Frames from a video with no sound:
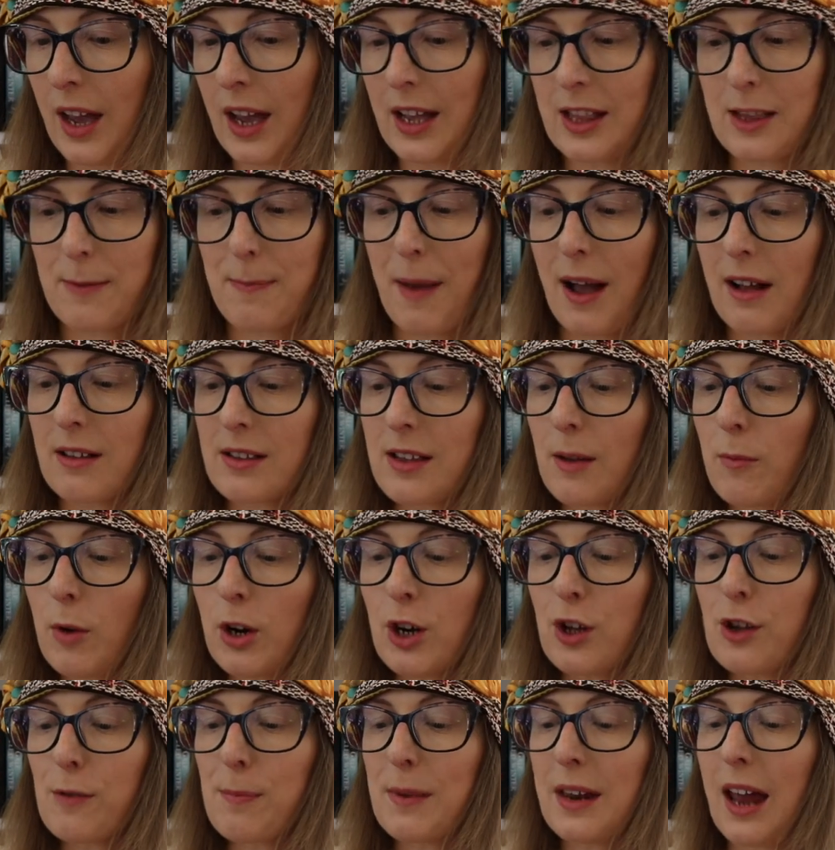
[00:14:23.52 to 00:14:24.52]
It's about
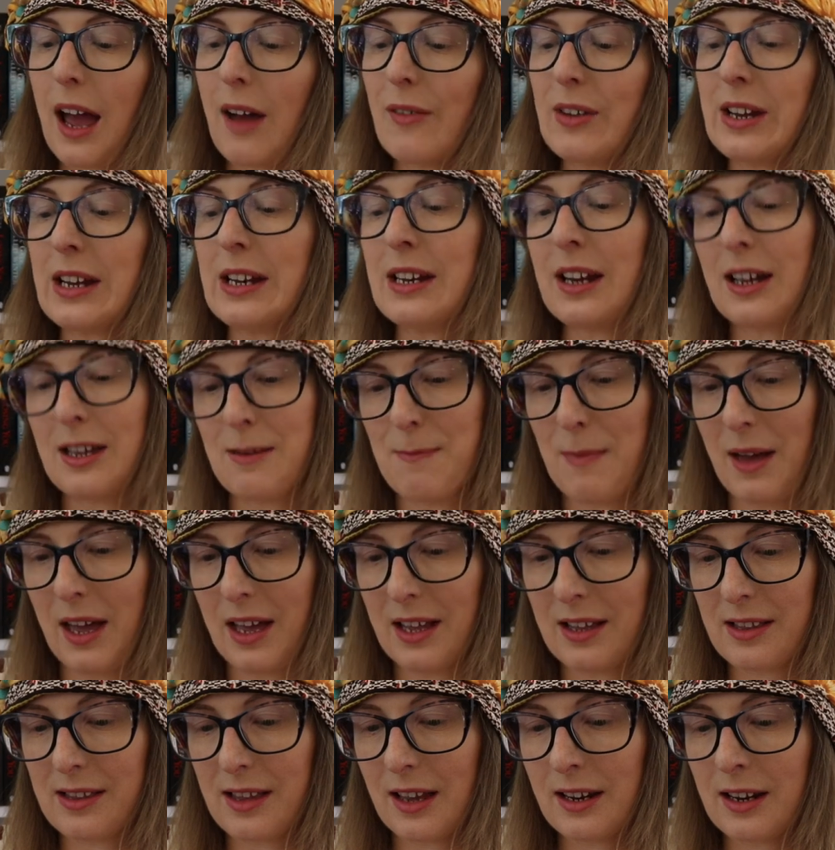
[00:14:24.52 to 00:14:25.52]
someone who's been having
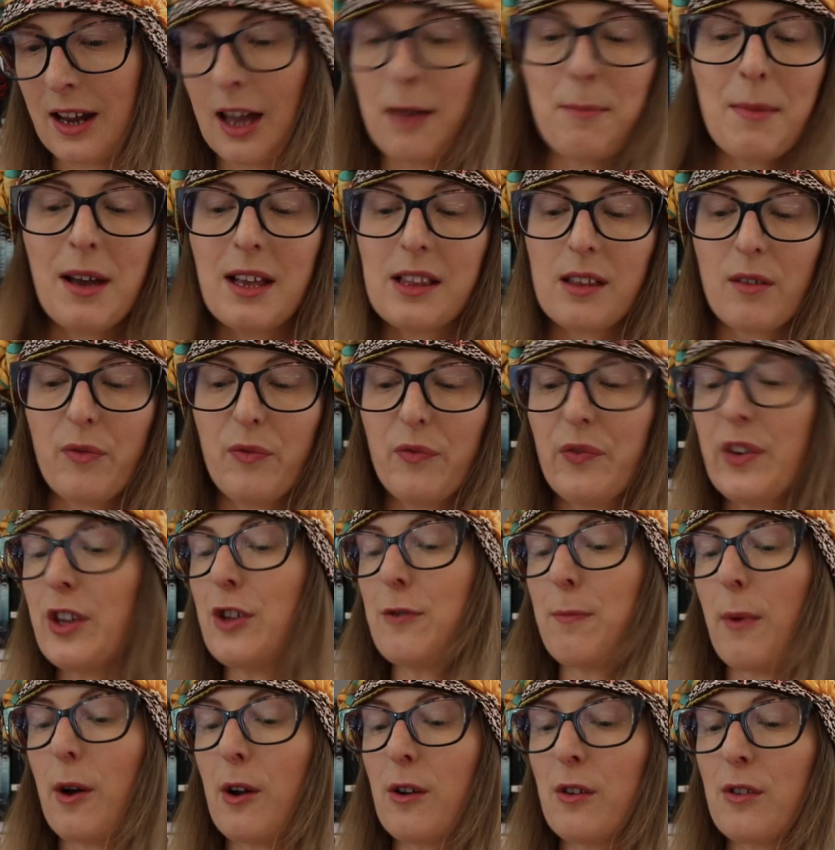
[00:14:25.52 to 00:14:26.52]
nightmares. Nightmares of
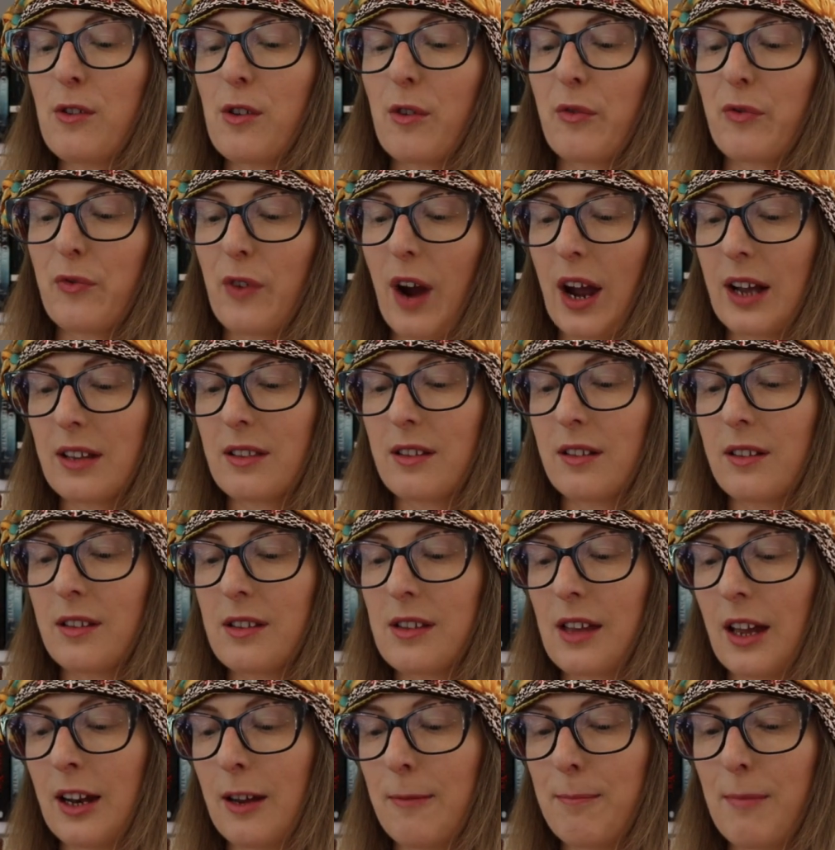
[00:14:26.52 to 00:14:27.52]
fish bones,
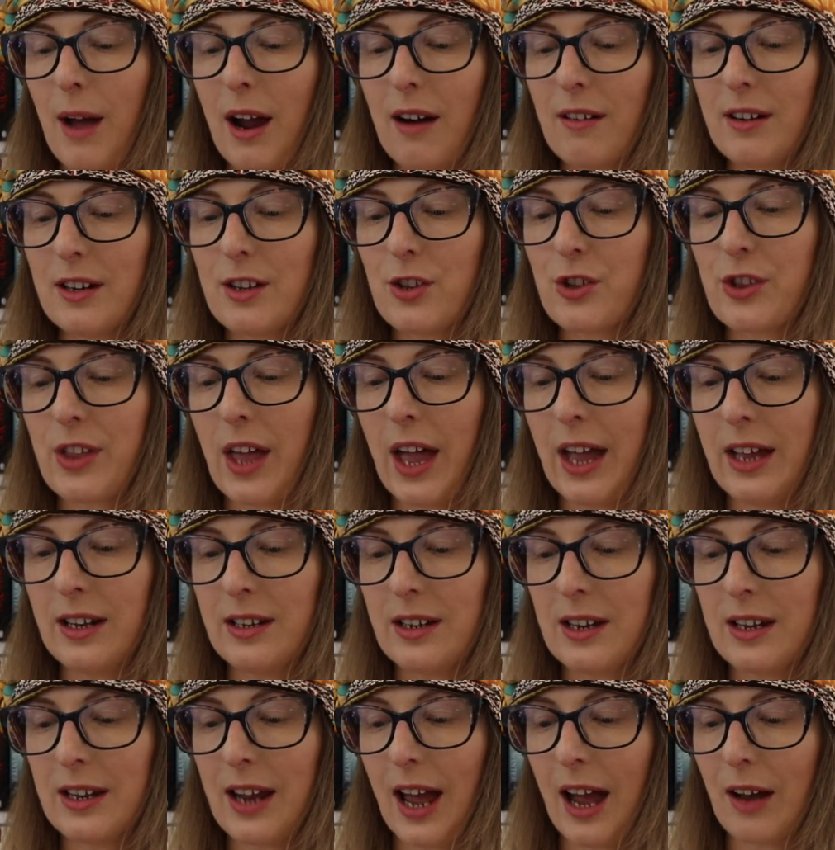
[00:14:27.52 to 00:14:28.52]
fractals, and a marriage that
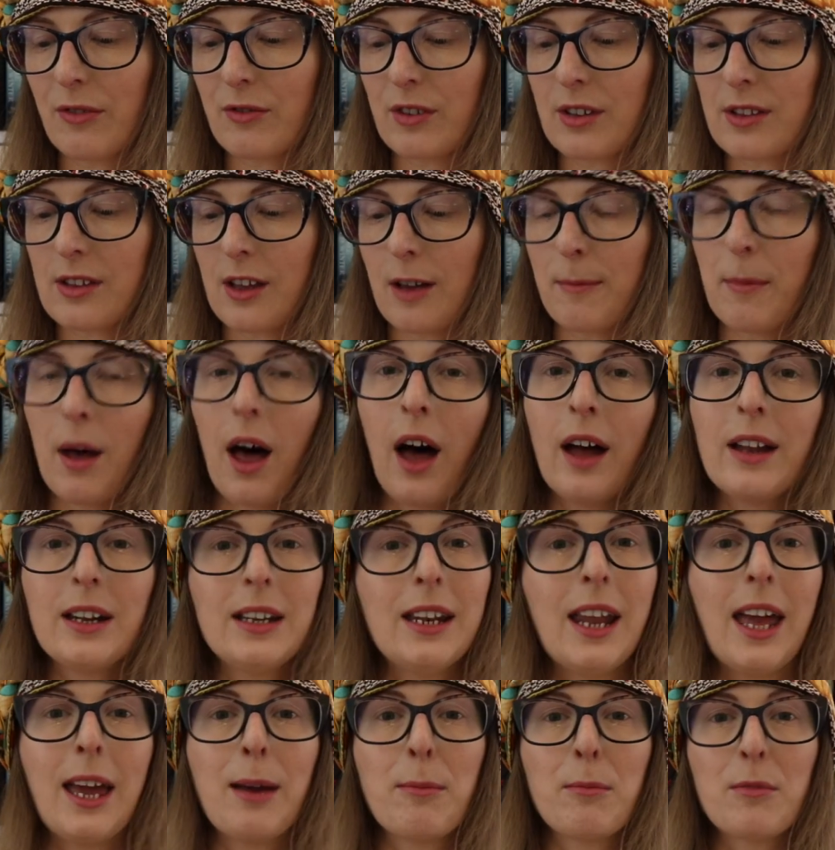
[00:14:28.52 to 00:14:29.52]
ended after some
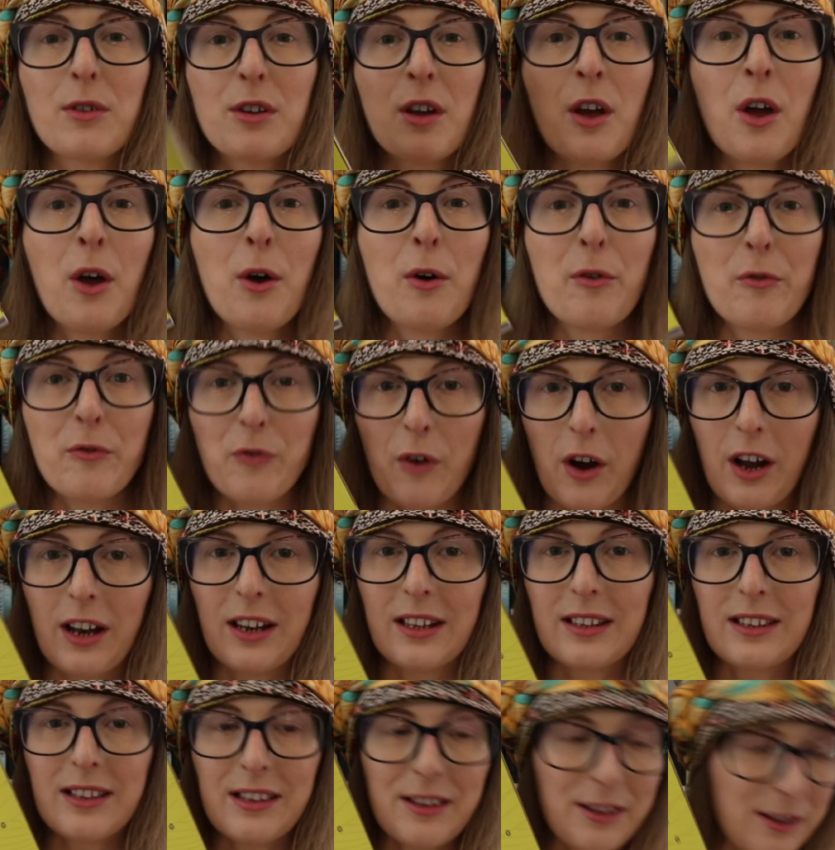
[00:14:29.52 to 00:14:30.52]
unnamed
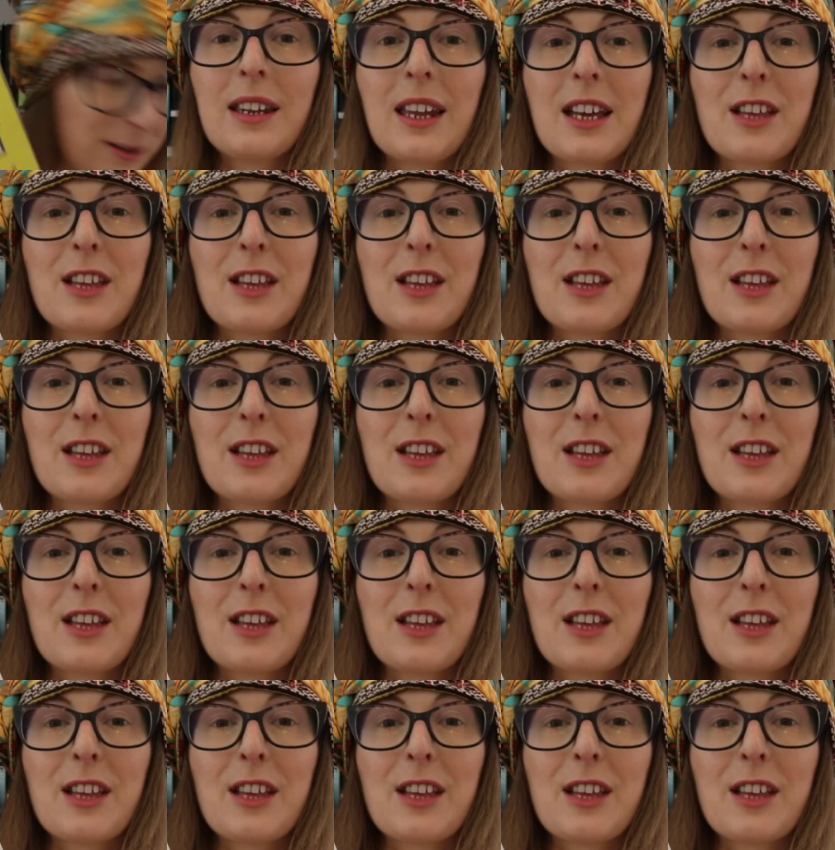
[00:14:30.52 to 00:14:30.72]
violence.